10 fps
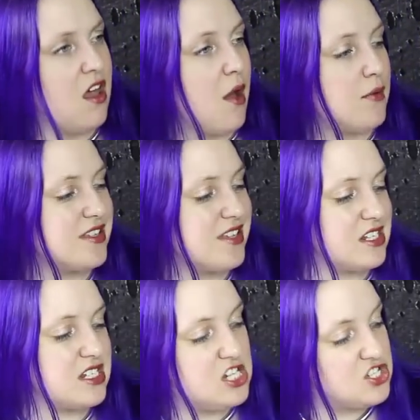I want to say
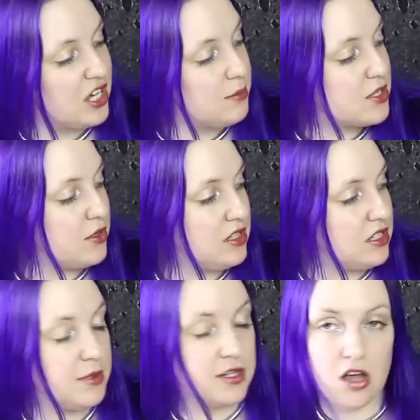the teaching games go a
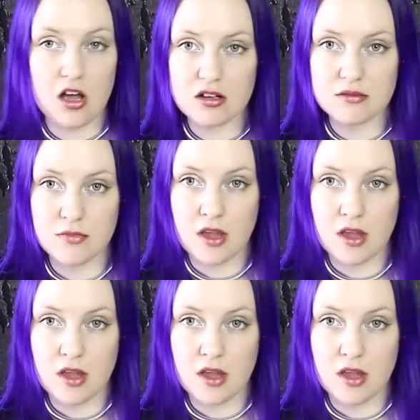little bit long,